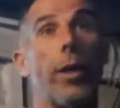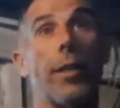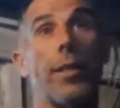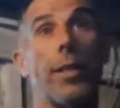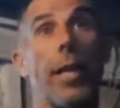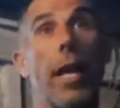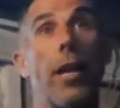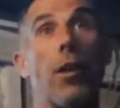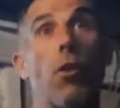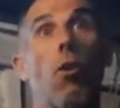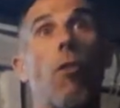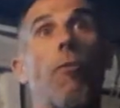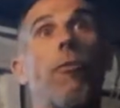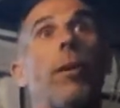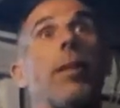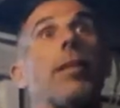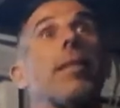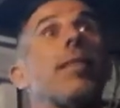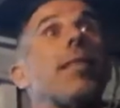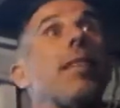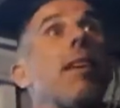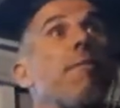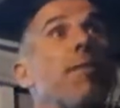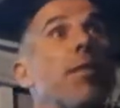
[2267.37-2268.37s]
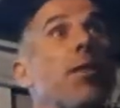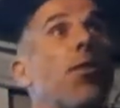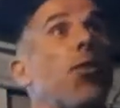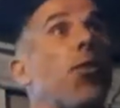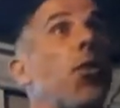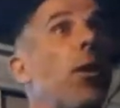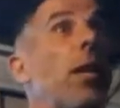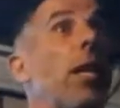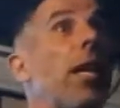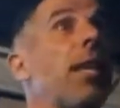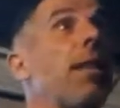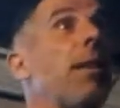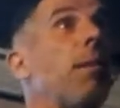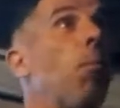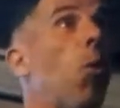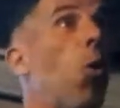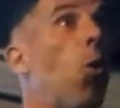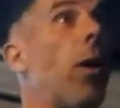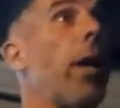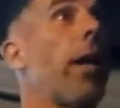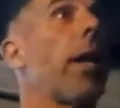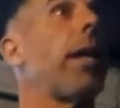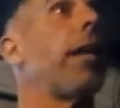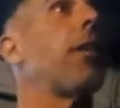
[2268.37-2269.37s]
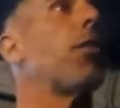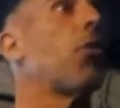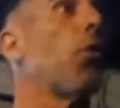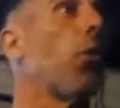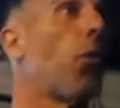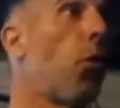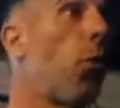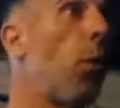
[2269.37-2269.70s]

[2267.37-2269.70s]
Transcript: you can take off at 7.30 in the morning